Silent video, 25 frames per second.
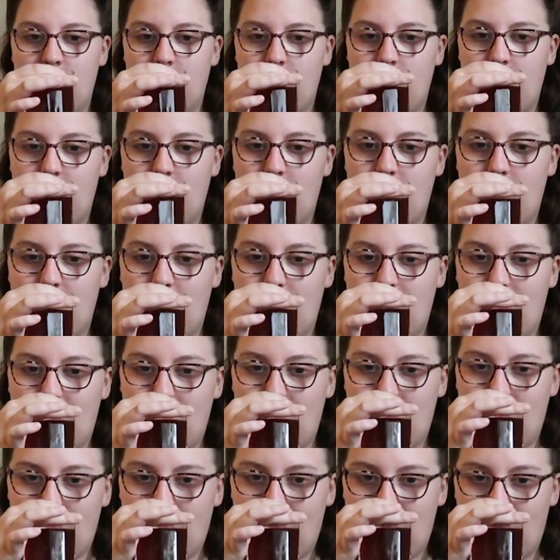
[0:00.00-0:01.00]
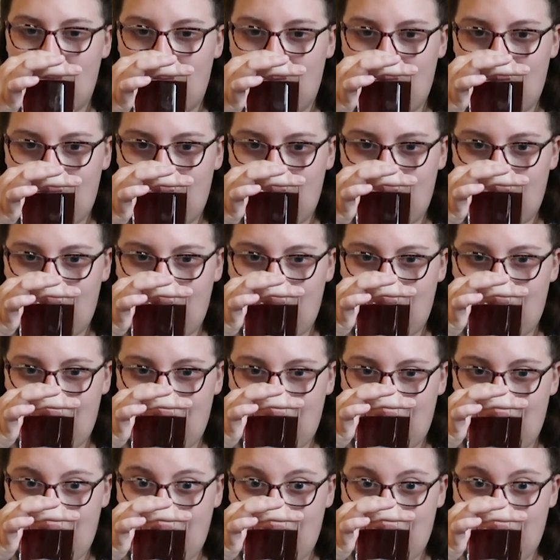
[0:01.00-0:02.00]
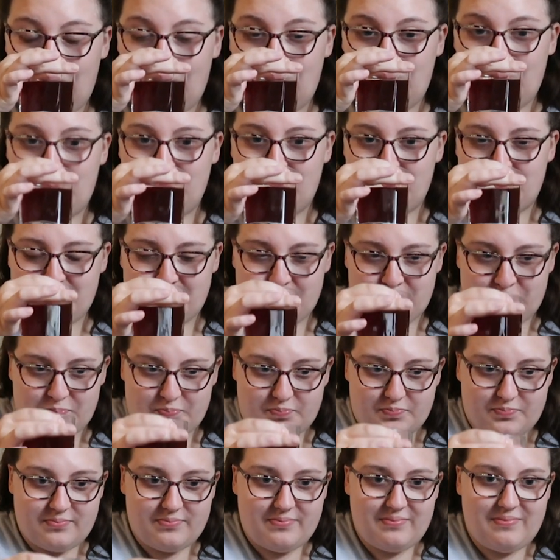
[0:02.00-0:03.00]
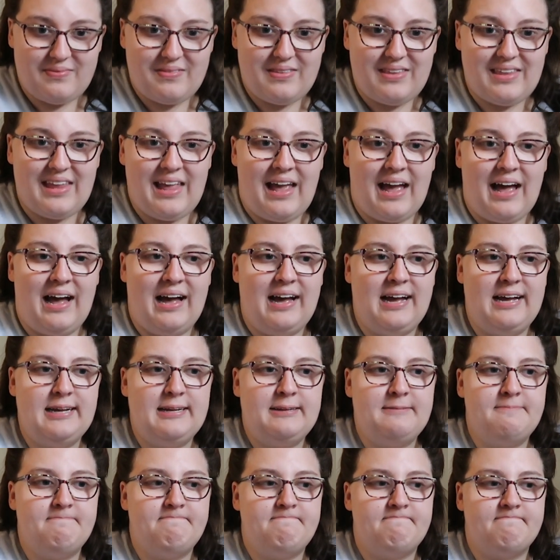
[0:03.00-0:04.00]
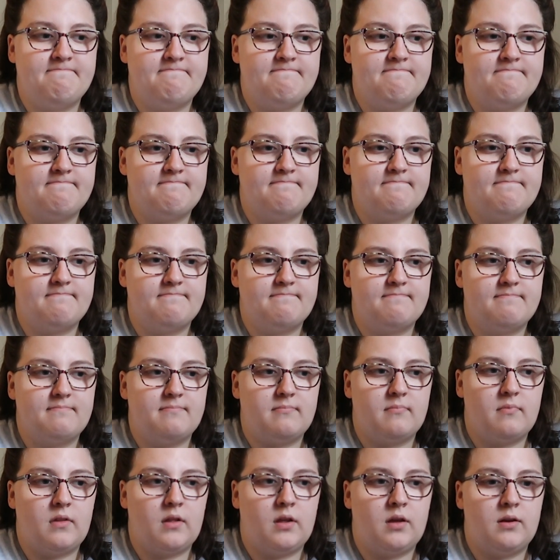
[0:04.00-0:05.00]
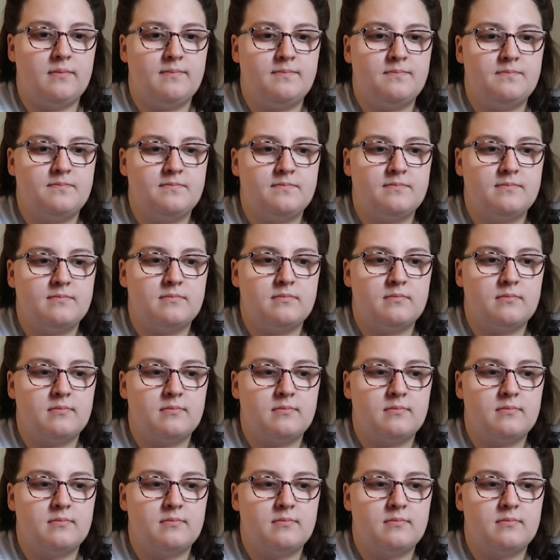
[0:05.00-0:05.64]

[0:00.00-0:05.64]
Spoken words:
Nothing is said.